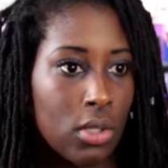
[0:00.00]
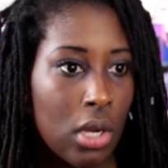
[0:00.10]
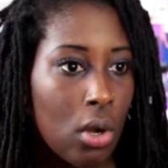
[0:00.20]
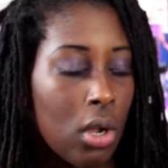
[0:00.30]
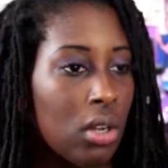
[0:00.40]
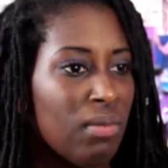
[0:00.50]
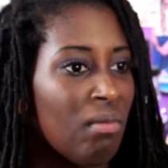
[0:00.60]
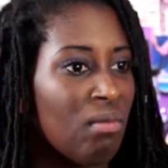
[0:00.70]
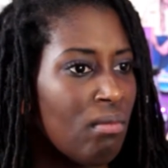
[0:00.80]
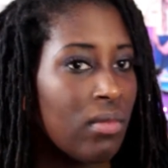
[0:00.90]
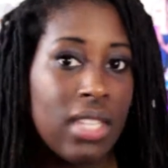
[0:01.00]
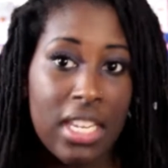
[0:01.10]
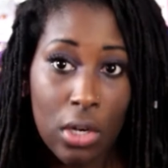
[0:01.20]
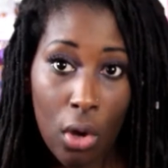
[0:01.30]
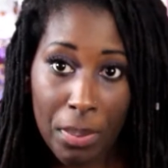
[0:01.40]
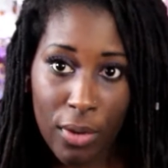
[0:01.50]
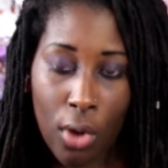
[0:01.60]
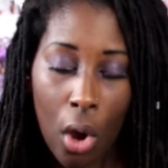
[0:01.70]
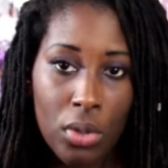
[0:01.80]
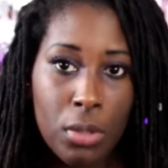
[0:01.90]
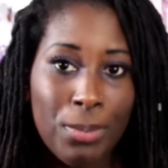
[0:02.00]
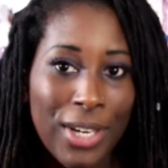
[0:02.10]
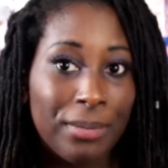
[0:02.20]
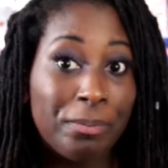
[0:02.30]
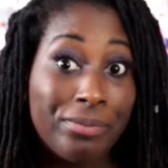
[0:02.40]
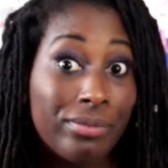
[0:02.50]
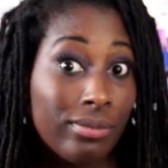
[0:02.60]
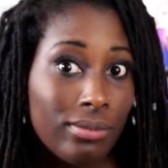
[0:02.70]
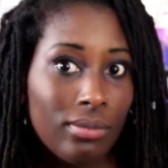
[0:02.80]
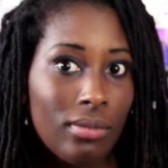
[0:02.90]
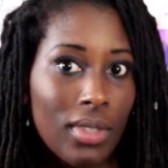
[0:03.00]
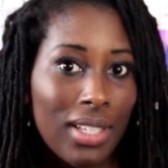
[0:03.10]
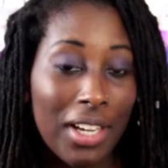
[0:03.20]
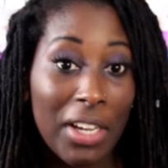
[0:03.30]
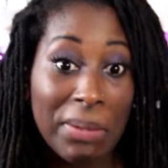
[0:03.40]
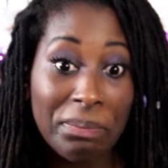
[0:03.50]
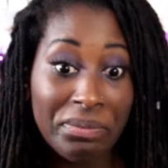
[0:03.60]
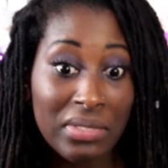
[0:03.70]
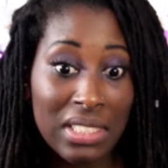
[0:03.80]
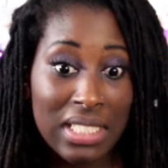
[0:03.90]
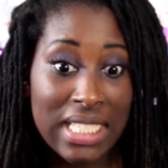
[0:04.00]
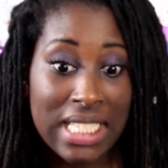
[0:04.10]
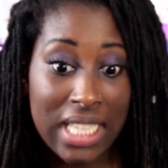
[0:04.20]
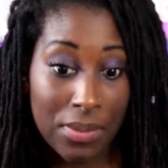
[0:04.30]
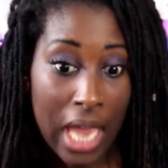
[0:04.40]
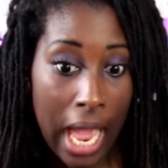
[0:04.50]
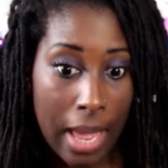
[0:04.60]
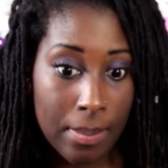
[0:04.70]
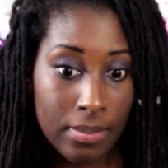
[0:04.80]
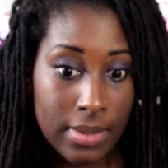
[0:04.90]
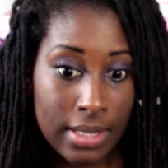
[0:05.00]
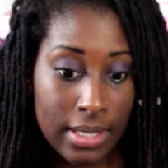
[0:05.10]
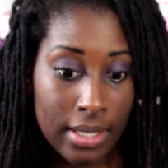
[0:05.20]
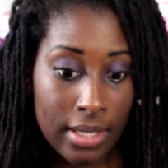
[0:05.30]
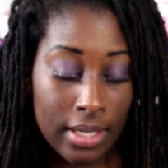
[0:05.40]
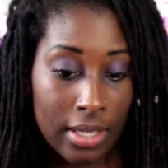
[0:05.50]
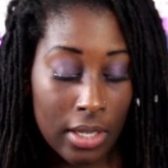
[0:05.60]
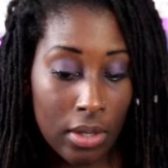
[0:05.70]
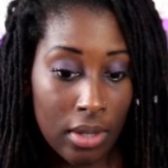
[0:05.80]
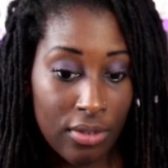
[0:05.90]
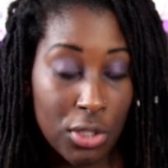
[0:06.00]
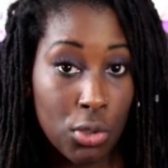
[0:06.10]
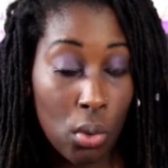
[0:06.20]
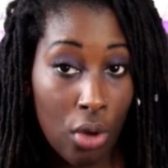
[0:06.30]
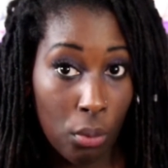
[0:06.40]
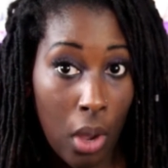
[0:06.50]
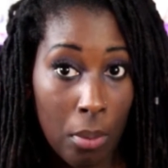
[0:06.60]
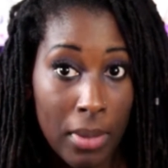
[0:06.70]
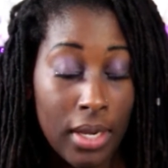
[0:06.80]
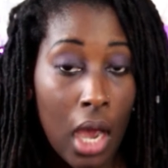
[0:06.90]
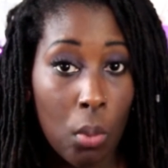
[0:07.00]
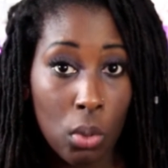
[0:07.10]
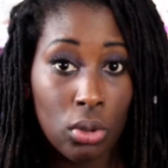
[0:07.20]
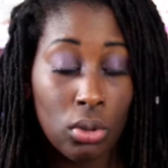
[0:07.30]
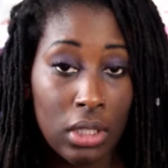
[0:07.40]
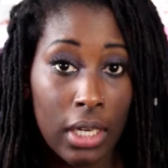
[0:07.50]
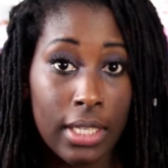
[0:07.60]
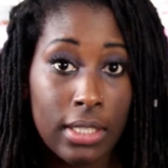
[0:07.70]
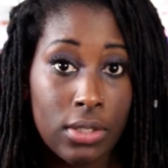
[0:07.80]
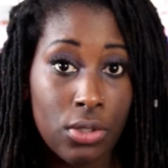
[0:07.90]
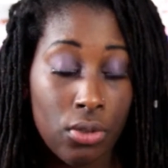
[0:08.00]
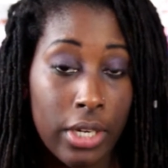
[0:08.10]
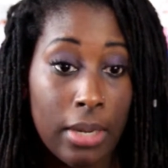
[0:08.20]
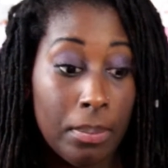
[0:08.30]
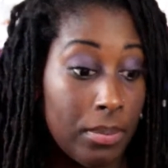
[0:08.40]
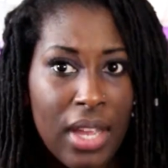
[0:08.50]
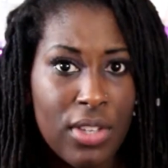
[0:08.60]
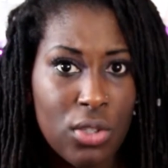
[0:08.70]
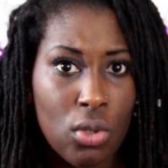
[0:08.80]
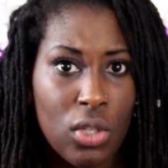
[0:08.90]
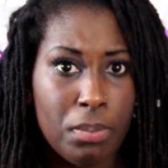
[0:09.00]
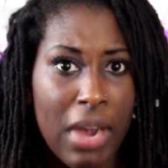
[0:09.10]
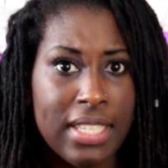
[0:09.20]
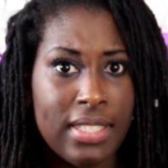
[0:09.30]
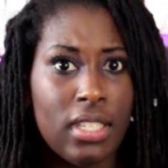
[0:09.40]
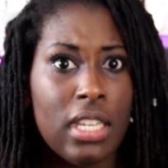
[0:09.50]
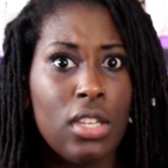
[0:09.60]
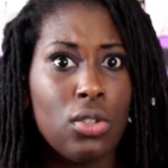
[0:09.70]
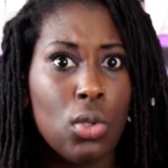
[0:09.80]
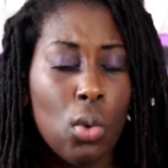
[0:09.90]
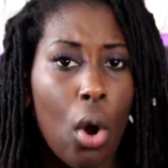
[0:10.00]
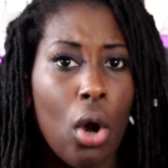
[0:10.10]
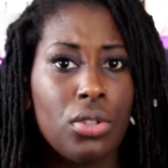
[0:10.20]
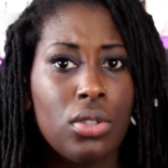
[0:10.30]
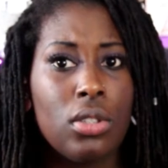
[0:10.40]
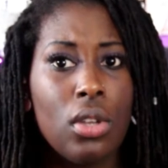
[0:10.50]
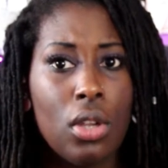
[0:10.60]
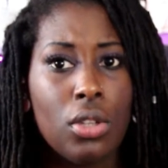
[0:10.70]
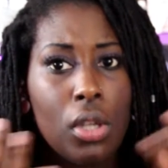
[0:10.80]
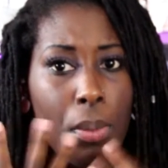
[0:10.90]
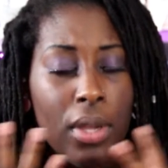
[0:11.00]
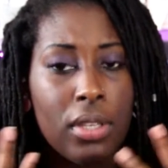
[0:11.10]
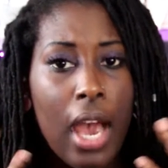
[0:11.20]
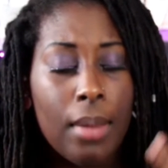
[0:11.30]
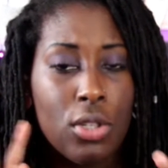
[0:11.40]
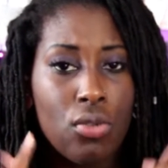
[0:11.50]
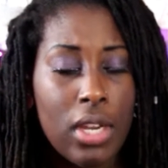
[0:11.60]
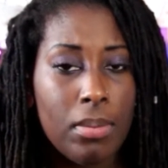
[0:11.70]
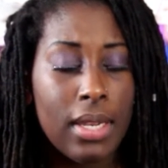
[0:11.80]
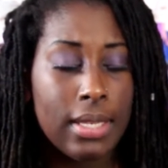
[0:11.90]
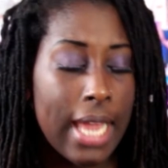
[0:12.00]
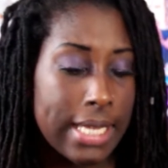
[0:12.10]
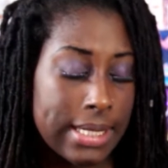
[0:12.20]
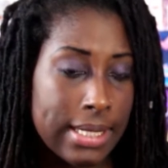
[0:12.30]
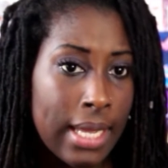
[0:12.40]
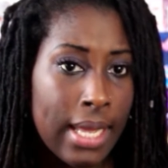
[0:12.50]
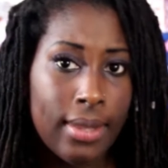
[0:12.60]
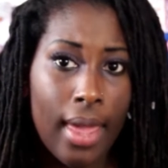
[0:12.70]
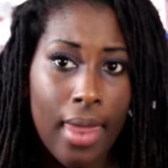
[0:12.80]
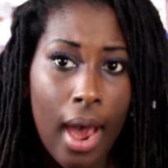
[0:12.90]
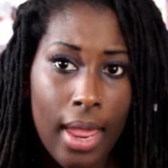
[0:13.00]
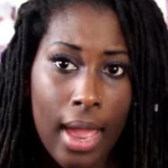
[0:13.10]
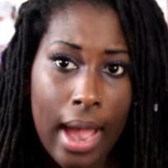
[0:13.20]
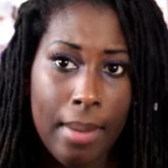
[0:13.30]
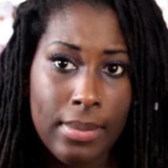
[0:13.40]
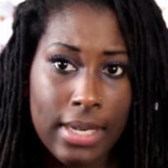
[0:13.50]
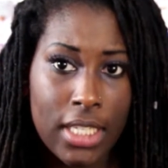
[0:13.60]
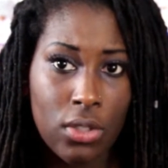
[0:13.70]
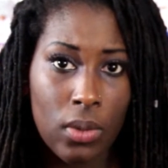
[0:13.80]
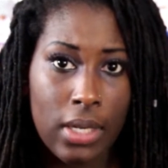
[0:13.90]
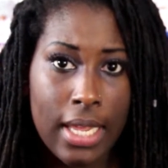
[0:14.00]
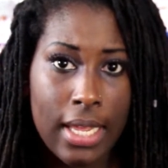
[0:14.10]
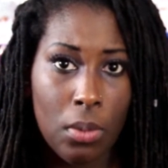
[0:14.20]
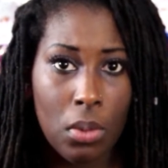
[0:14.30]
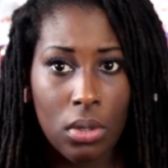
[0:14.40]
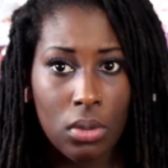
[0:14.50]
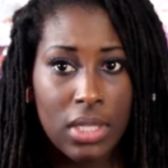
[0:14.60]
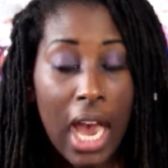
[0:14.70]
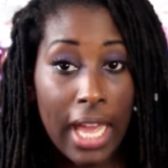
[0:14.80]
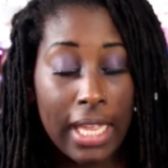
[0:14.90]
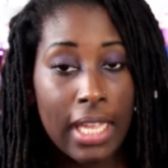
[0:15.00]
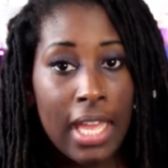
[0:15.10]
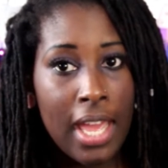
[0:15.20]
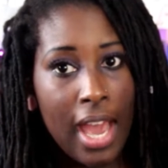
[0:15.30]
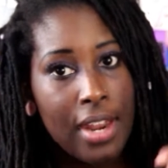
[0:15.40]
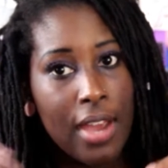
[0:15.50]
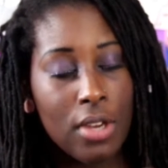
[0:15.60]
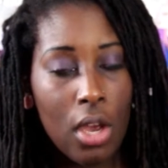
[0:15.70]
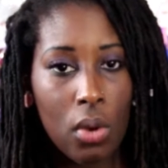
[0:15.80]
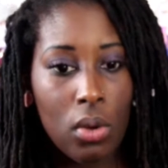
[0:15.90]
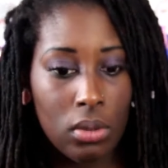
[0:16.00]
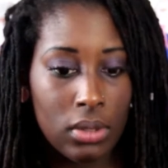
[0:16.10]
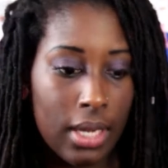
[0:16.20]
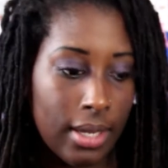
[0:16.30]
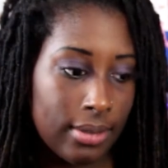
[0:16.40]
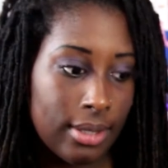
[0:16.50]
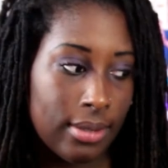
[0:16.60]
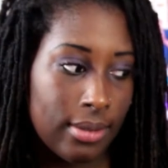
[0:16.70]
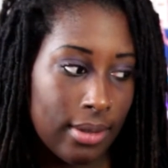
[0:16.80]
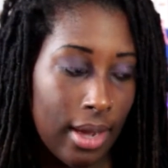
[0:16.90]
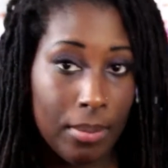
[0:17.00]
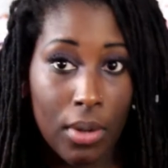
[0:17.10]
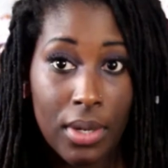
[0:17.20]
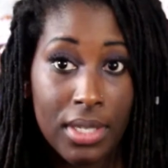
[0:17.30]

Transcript: I've got a cold. Yes, I've got a bit of cold, but um, sometimes if it's too overwhelming, I will like scream. But if it's too spicy and too hot, and you know, to the point that I'm screaming, yes, then I am literally will die. And I know that I'm gonna